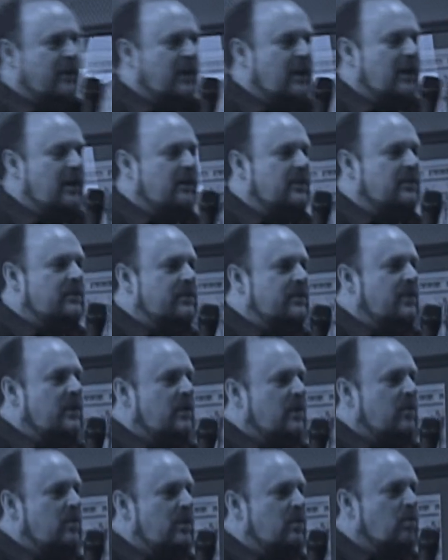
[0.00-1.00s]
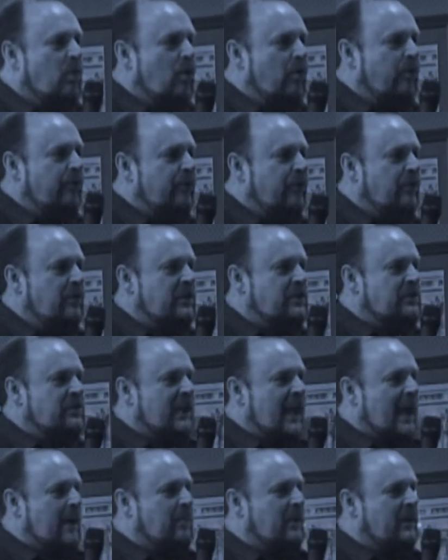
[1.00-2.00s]
And we walked through this
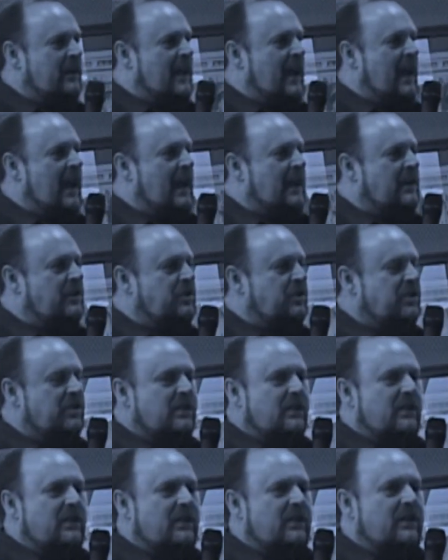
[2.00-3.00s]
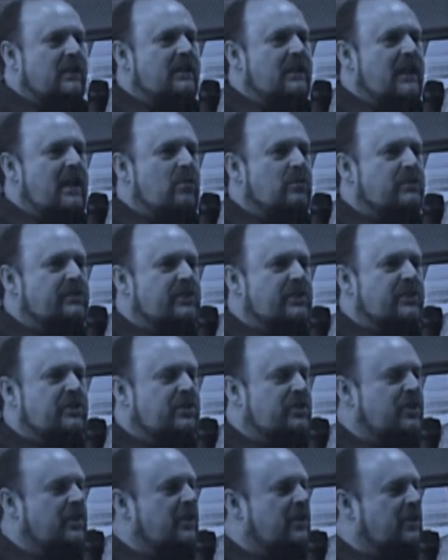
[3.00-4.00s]
gap in the hedge, and there was this
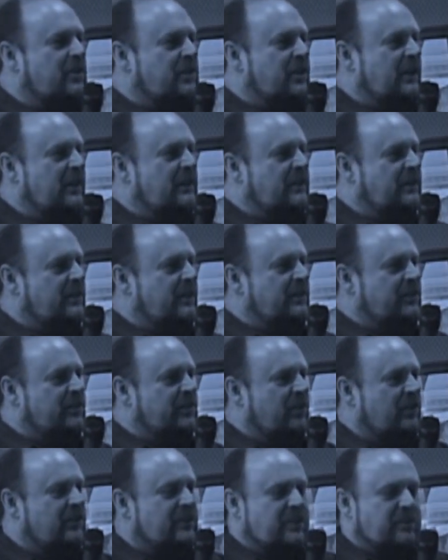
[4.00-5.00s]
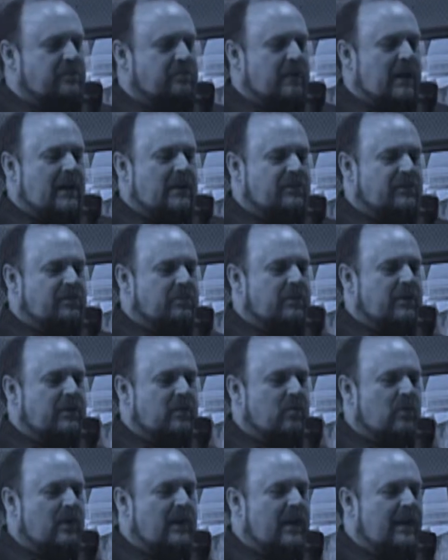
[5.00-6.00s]
church inside this
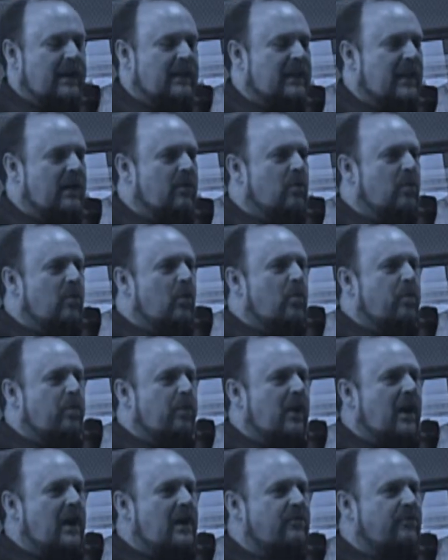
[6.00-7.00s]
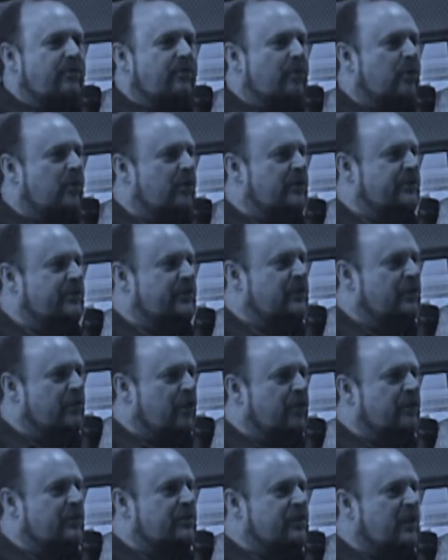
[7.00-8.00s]
basement where they were all praying for us, and
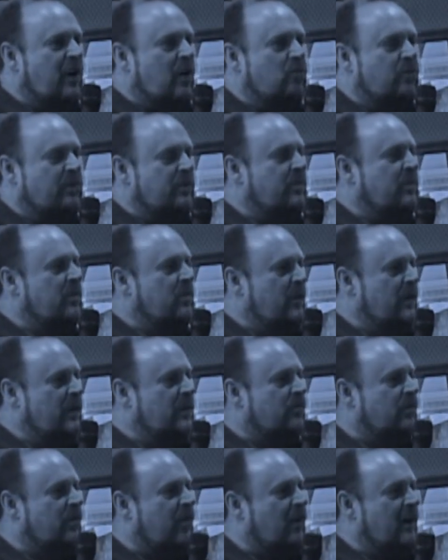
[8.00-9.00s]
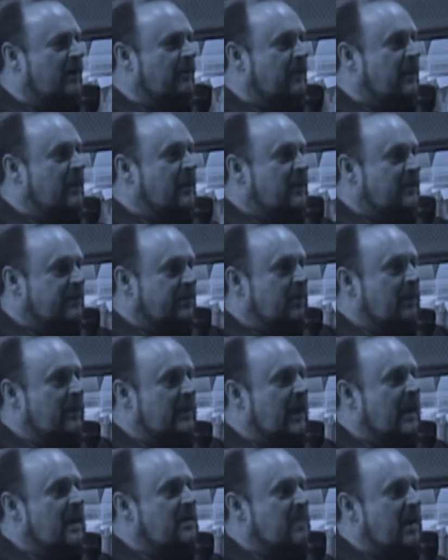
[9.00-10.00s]
God had told them that we'd arrived. So he
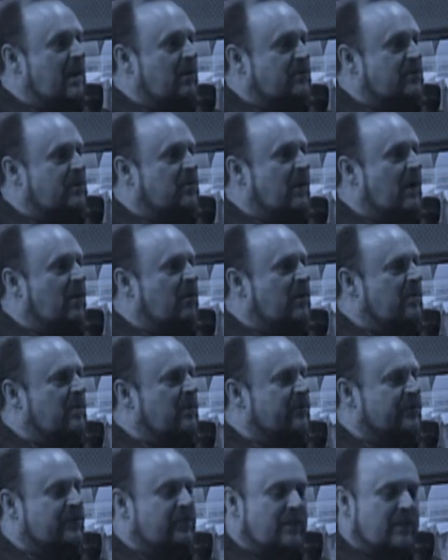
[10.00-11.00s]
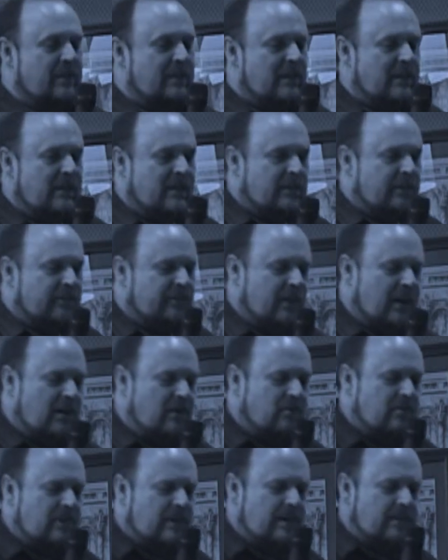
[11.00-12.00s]
came out to welcome us.
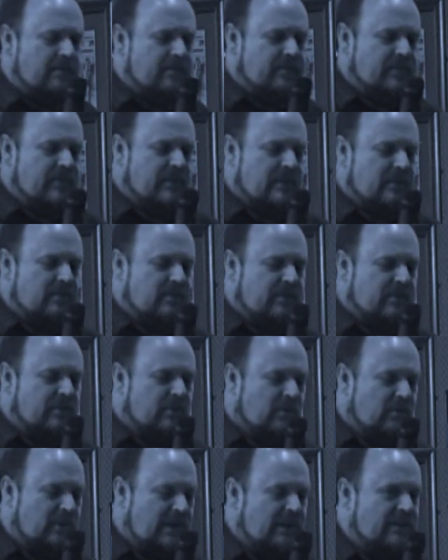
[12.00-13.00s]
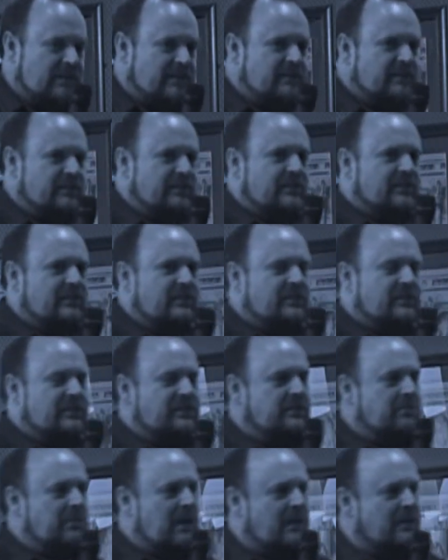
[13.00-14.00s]
So we thought, wow, this
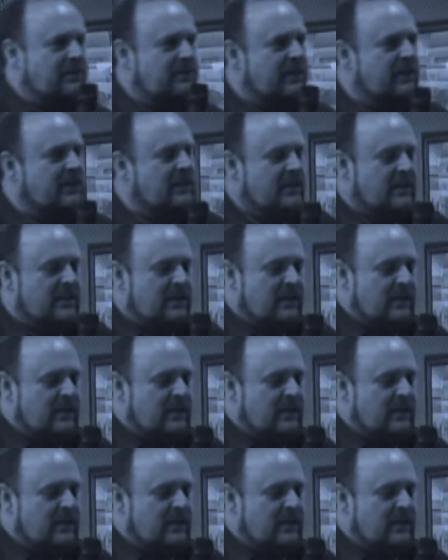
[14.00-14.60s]
is amazing.